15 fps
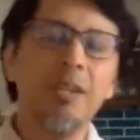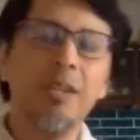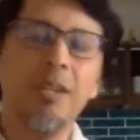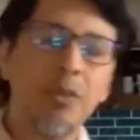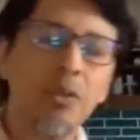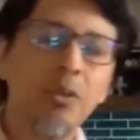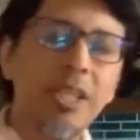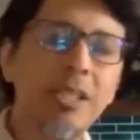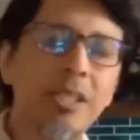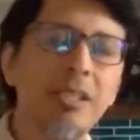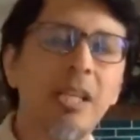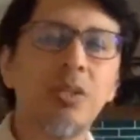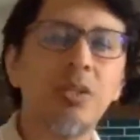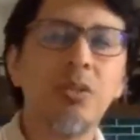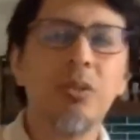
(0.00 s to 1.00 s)
if you eat
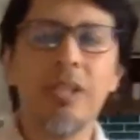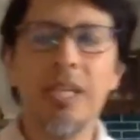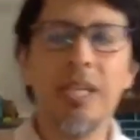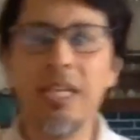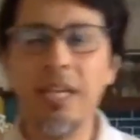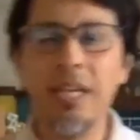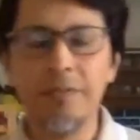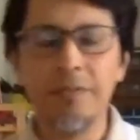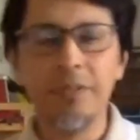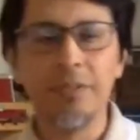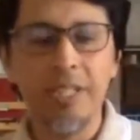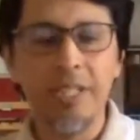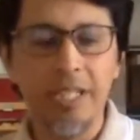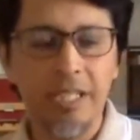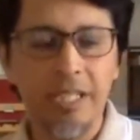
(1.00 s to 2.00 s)
natto day
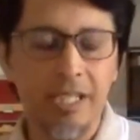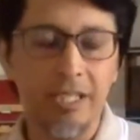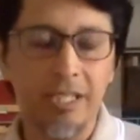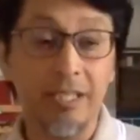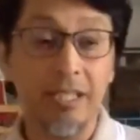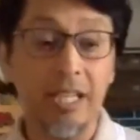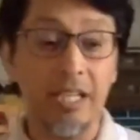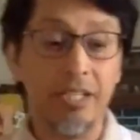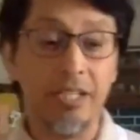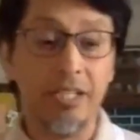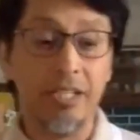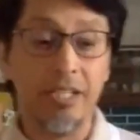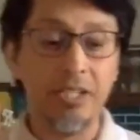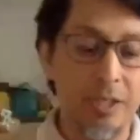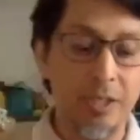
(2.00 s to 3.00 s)
after day and in
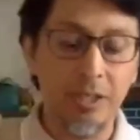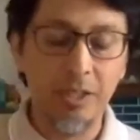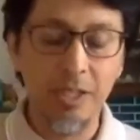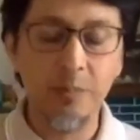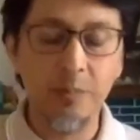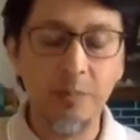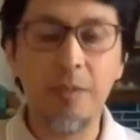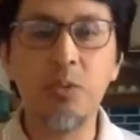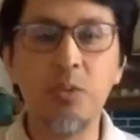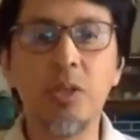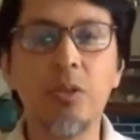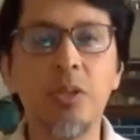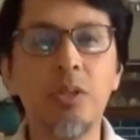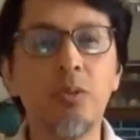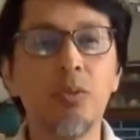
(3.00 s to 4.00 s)
large quantities,
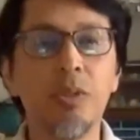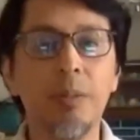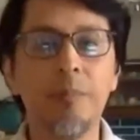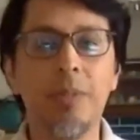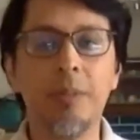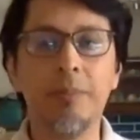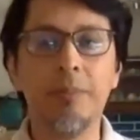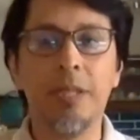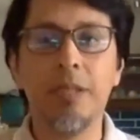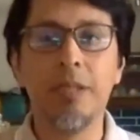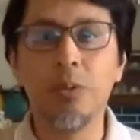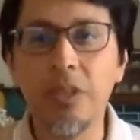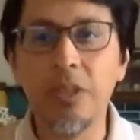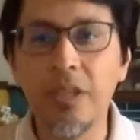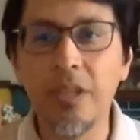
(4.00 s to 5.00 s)
maybe you are going to reap very,
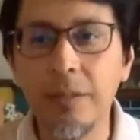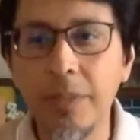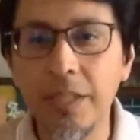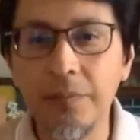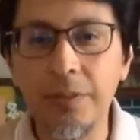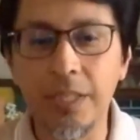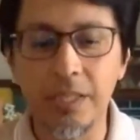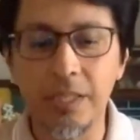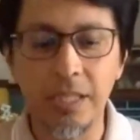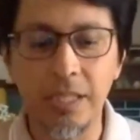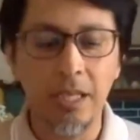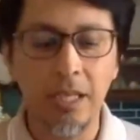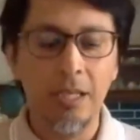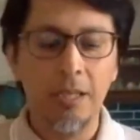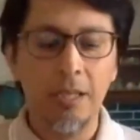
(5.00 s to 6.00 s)
very good health
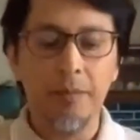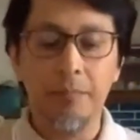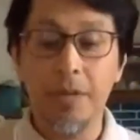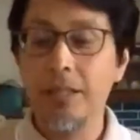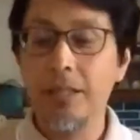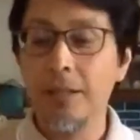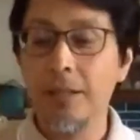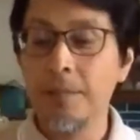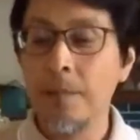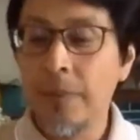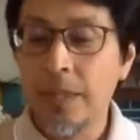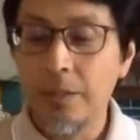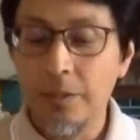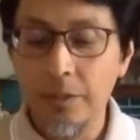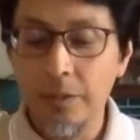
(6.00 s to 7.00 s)
benefits. But
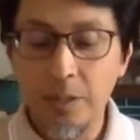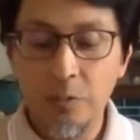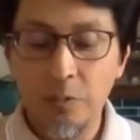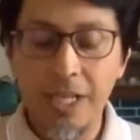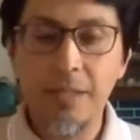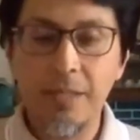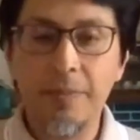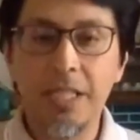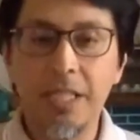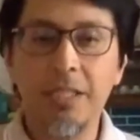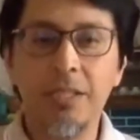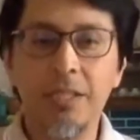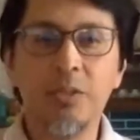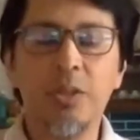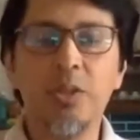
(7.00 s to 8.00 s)
otherwise, the
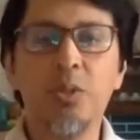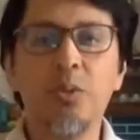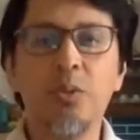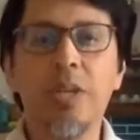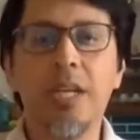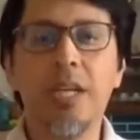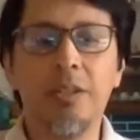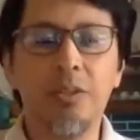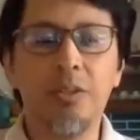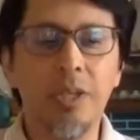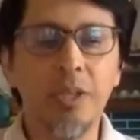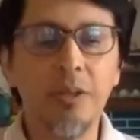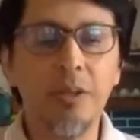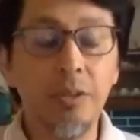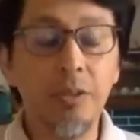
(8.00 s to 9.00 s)
bacteria is going to die. You
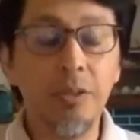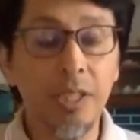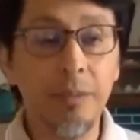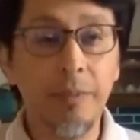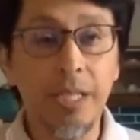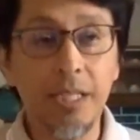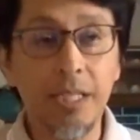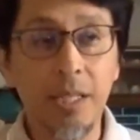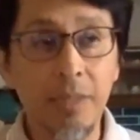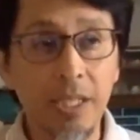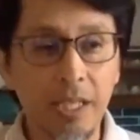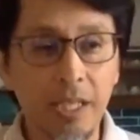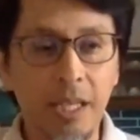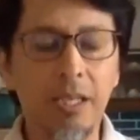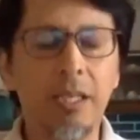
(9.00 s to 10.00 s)
are going to get the
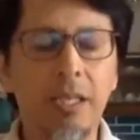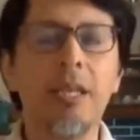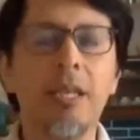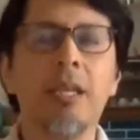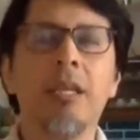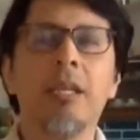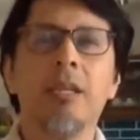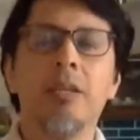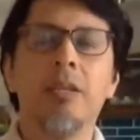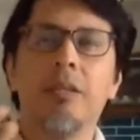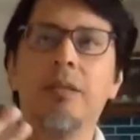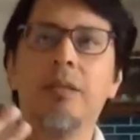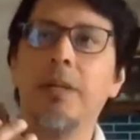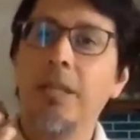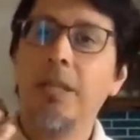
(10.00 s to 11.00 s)
vitamin K,
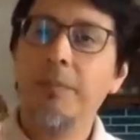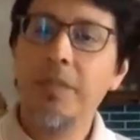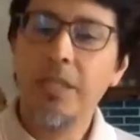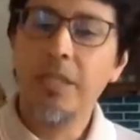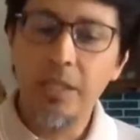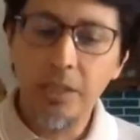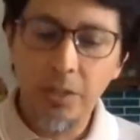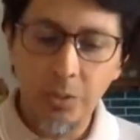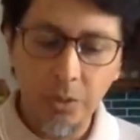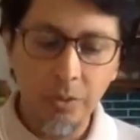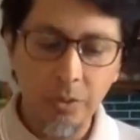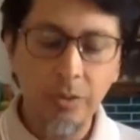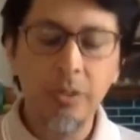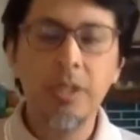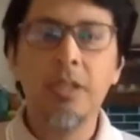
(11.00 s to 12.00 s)
the vitamin
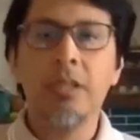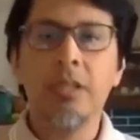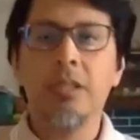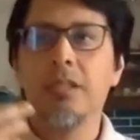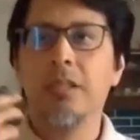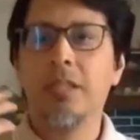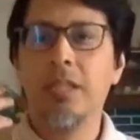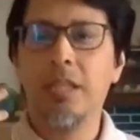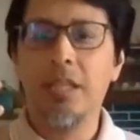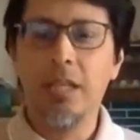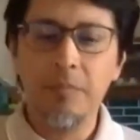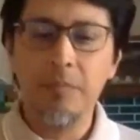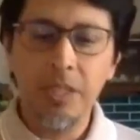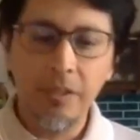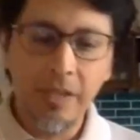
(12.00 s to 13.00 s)
K2, the
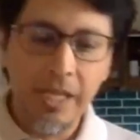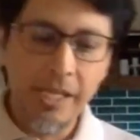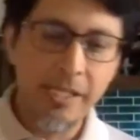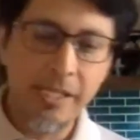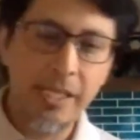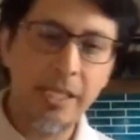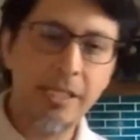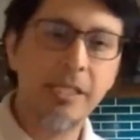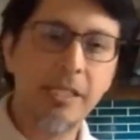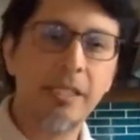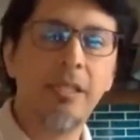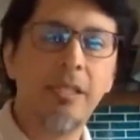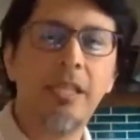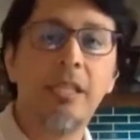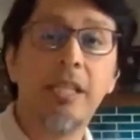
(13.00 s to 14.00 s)
amino
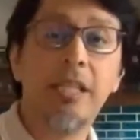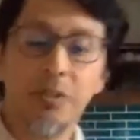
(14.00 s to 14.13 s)
acids, the